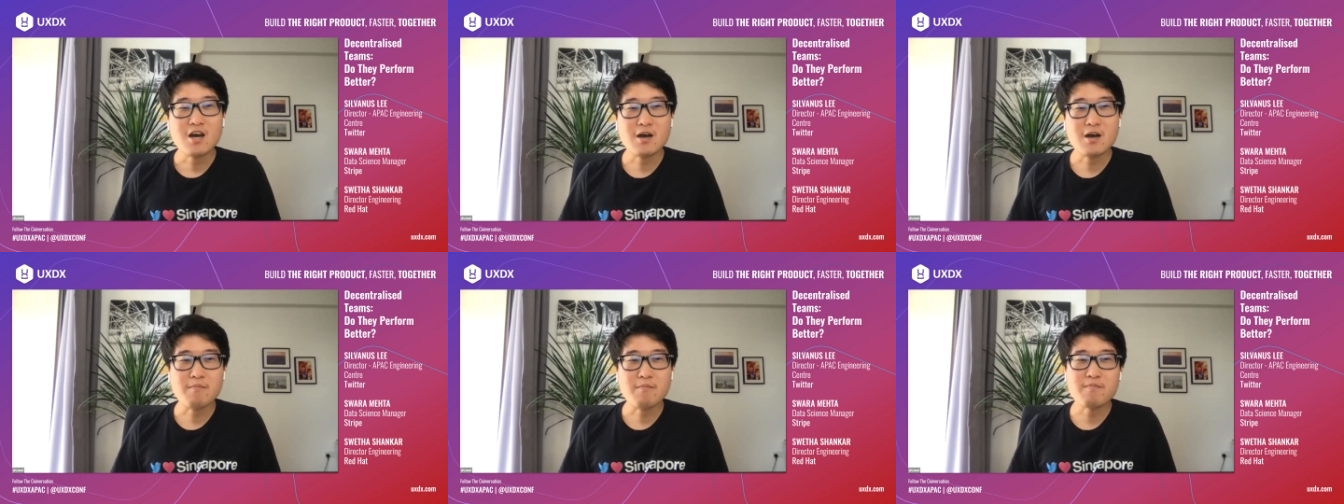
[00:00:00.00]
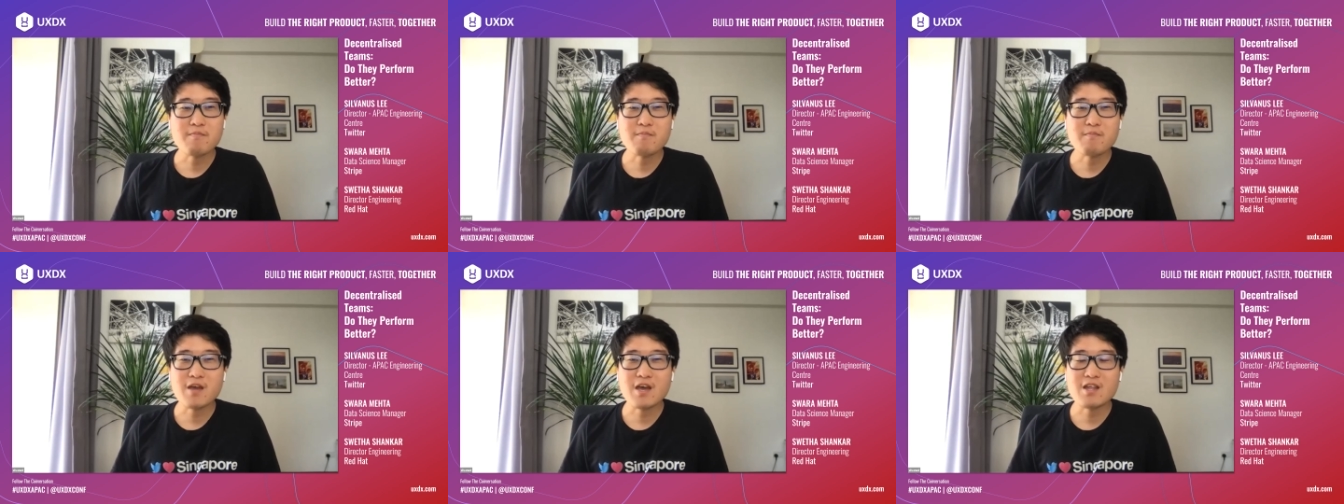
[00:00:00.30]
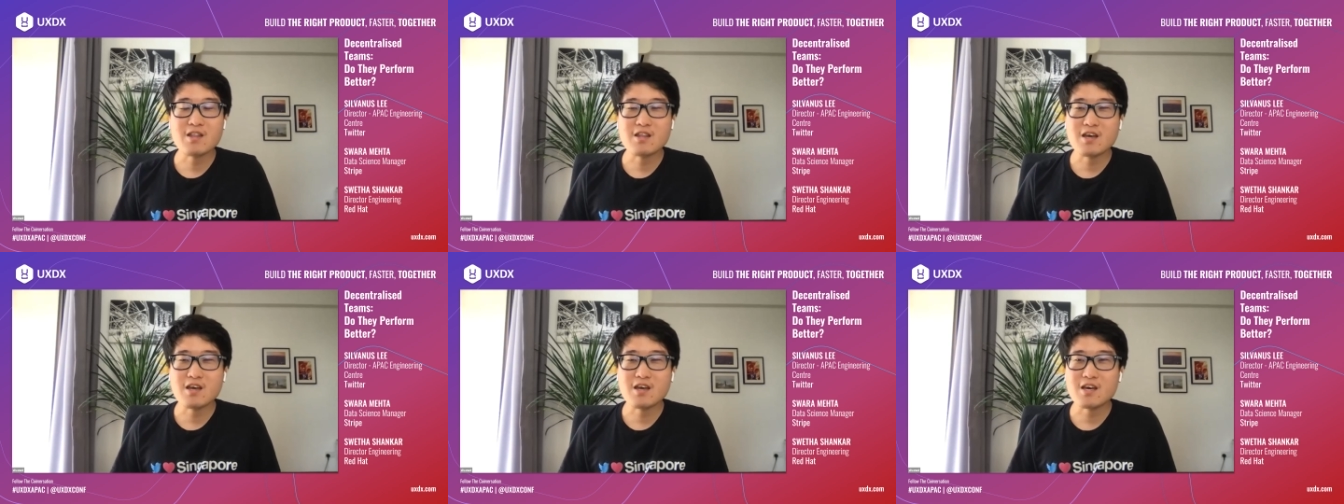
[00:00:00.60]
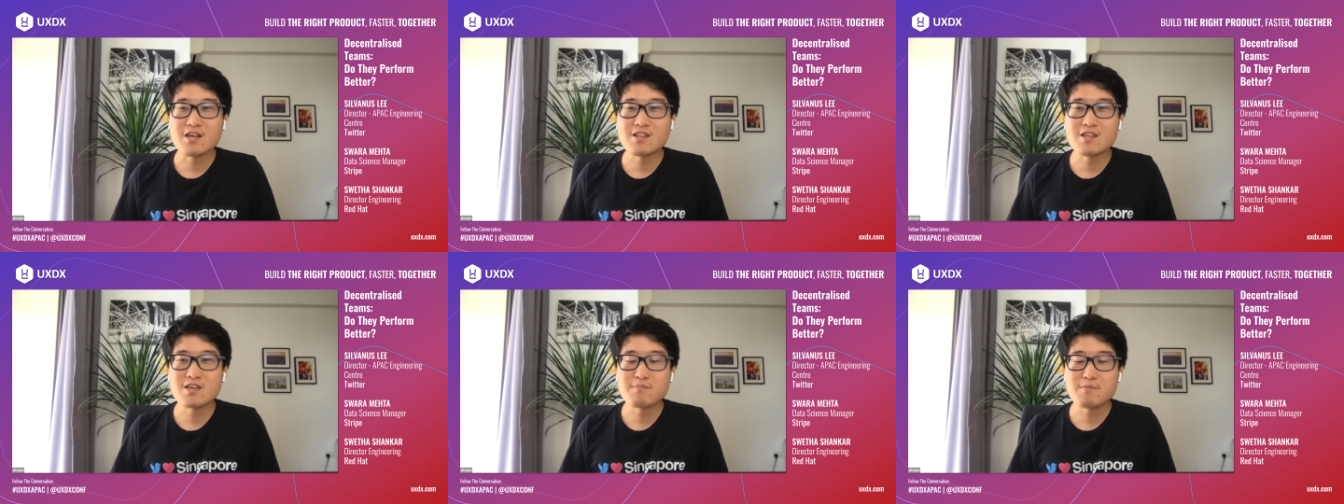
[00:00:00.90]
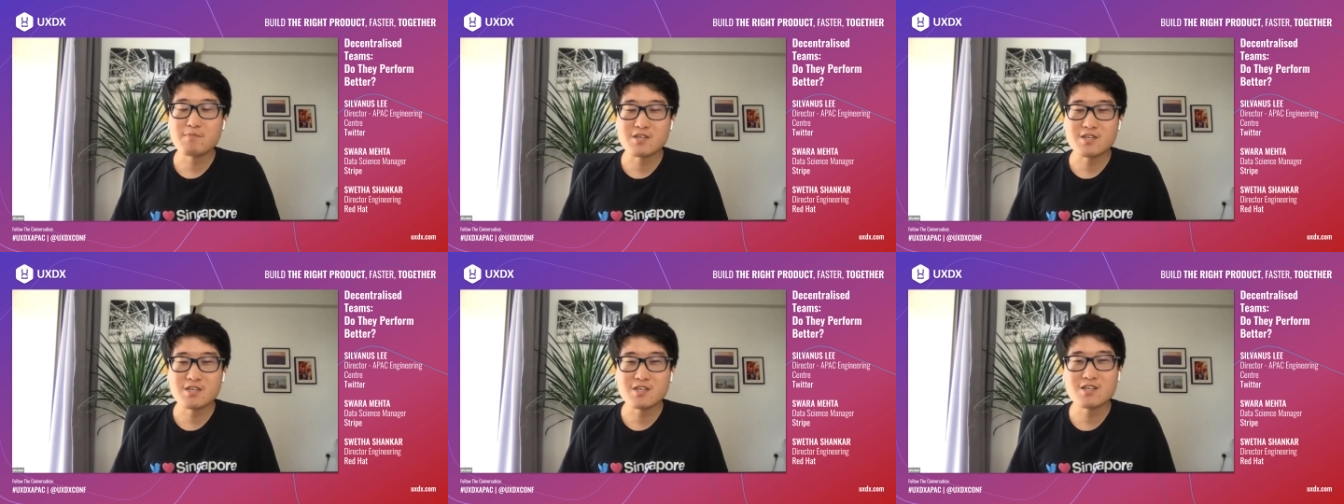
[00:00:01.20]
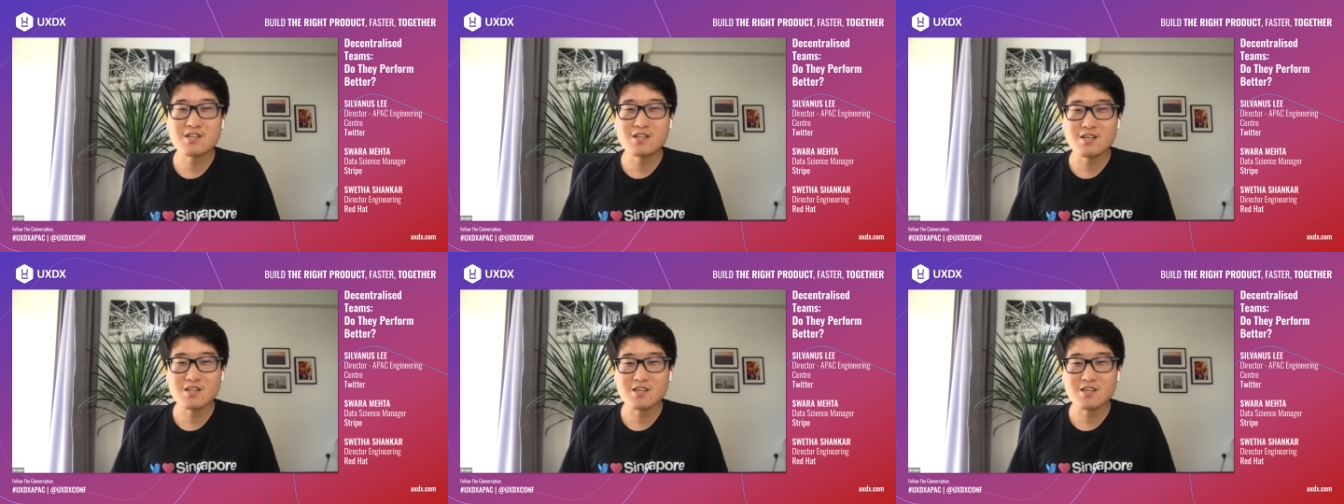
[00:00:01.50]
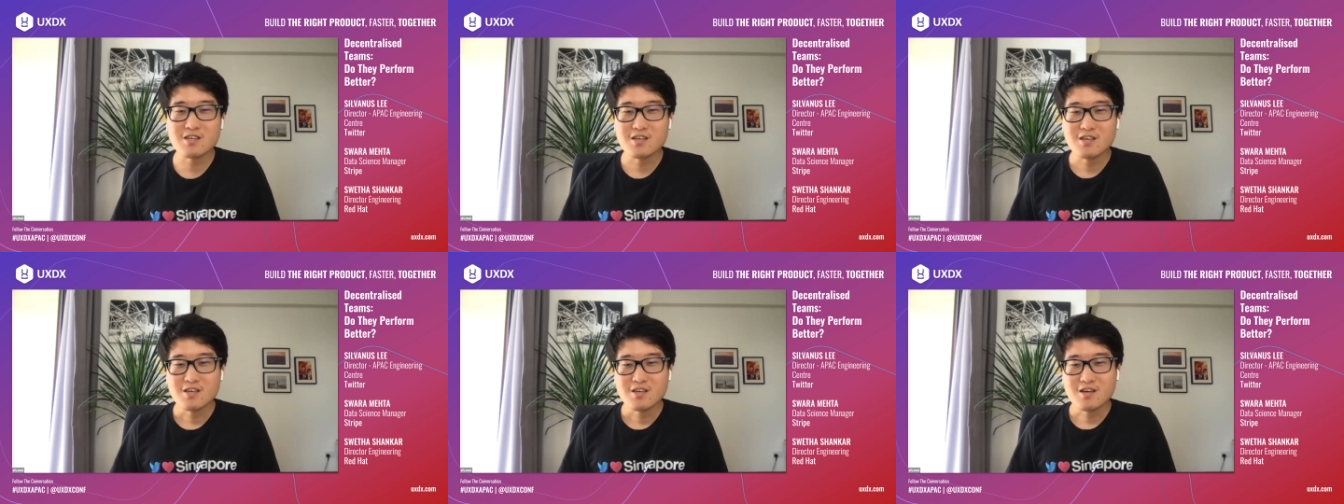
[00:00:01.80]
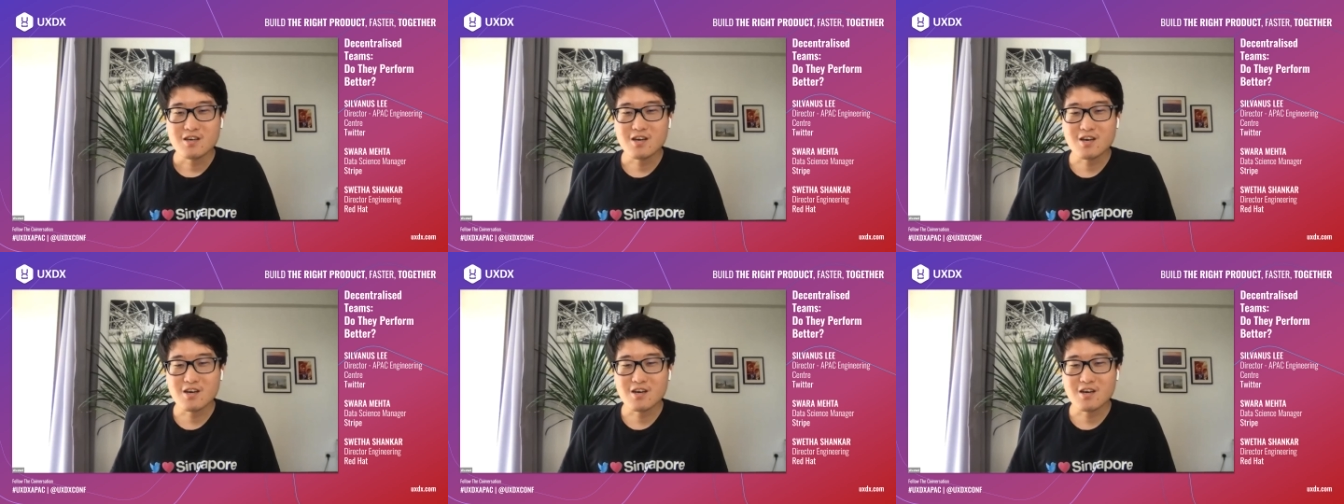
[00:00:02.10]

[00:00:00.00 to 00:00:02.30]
And I think particularly